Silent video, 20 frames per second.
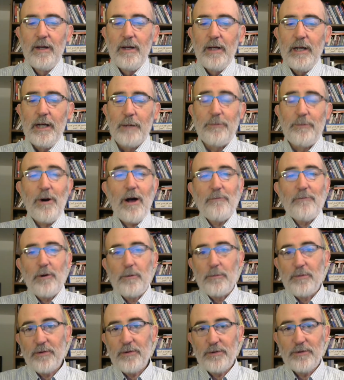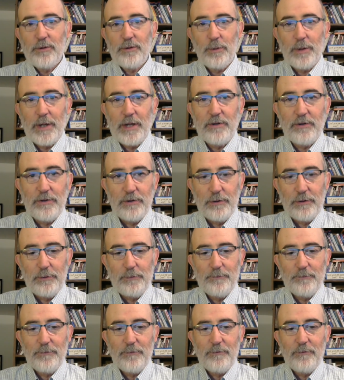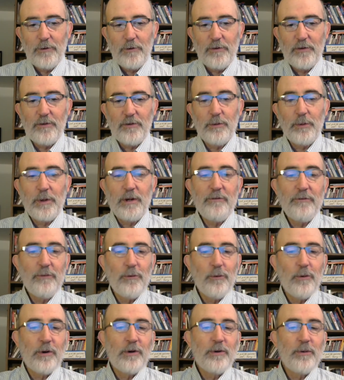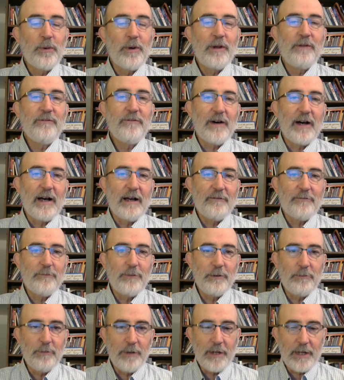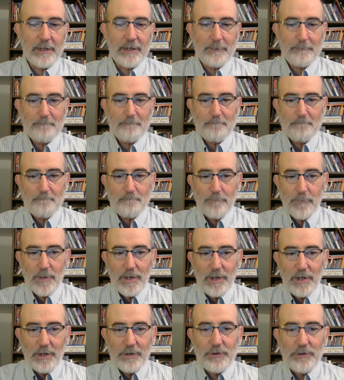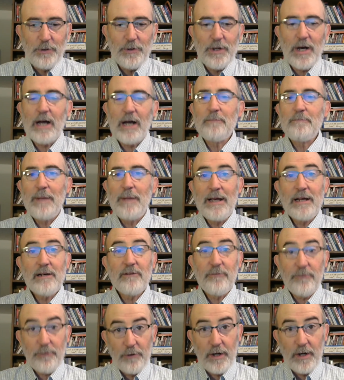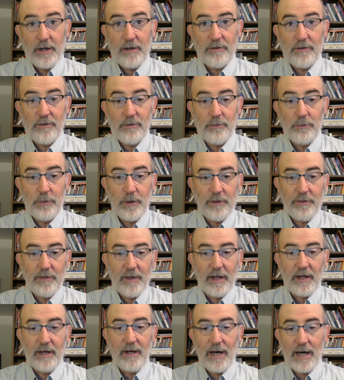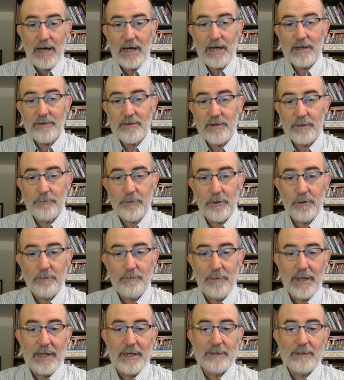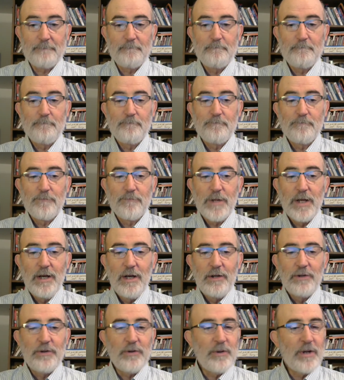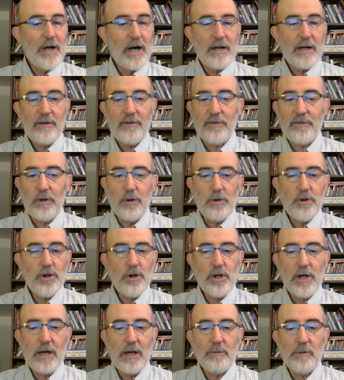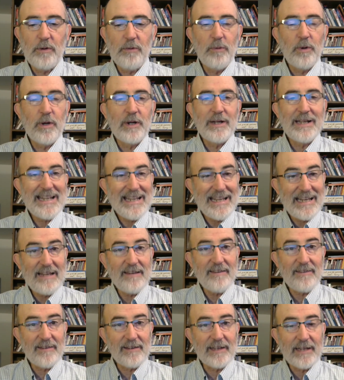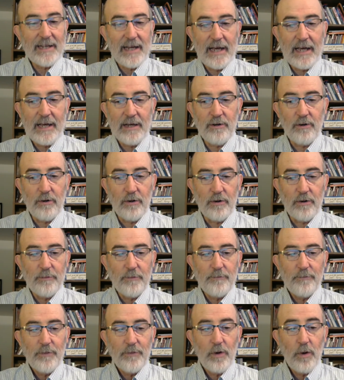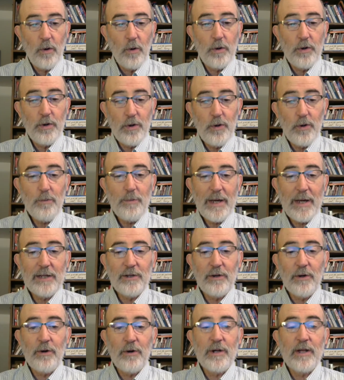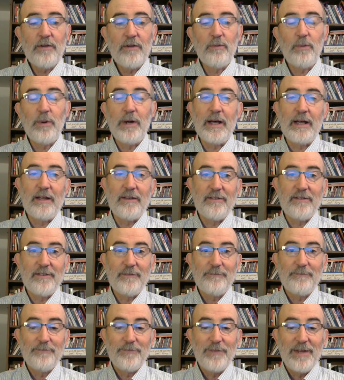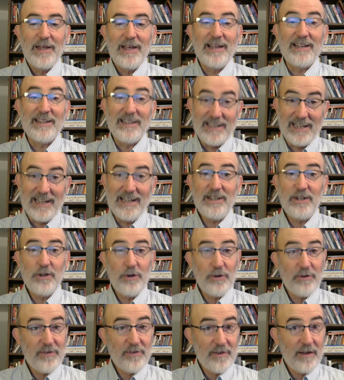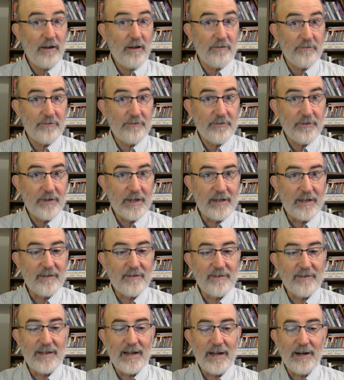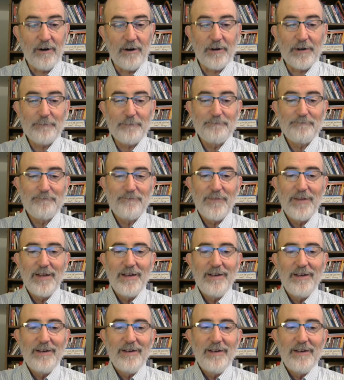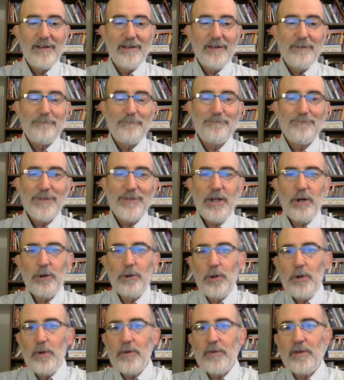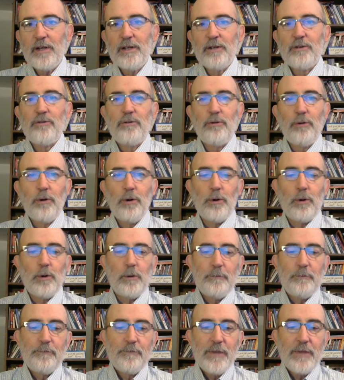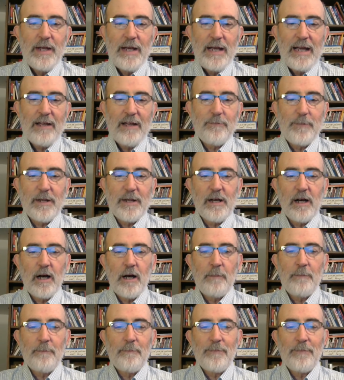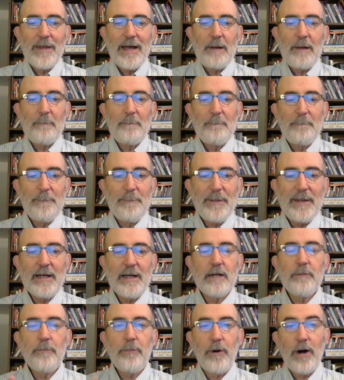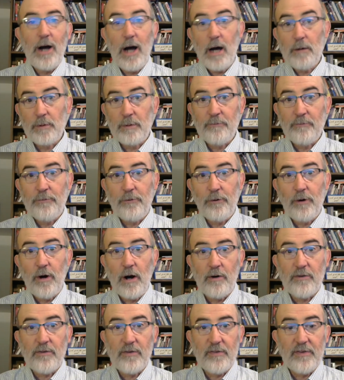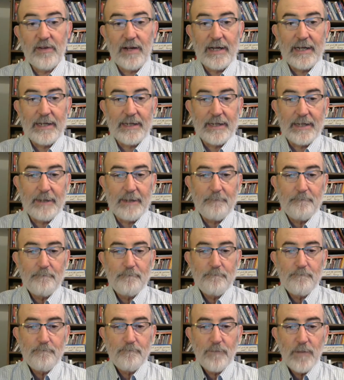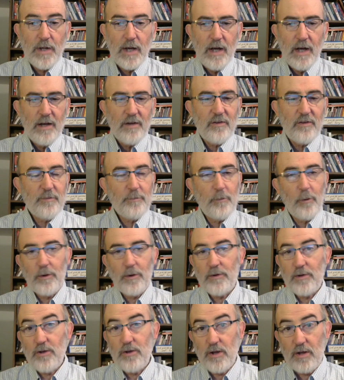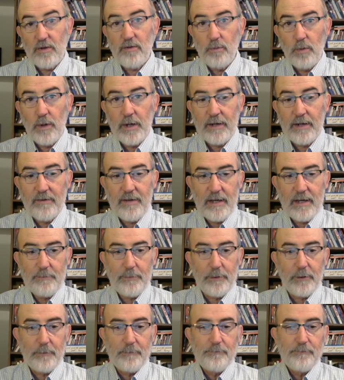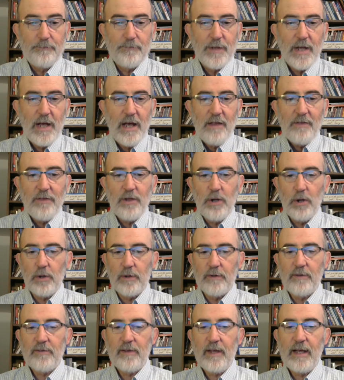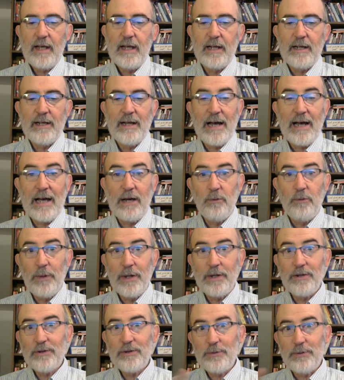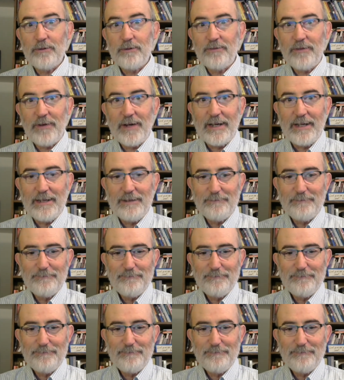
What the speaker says: In Proverbs 22, verses 24 and 25, we read, "Do not make friends with a hot-tempered man. Do not associate with one easily angered, or you may learn his ways and get yourself ensnared." You know, losing control has become a big problem for our society. Sports is just one example. The old saying, "I went to a fight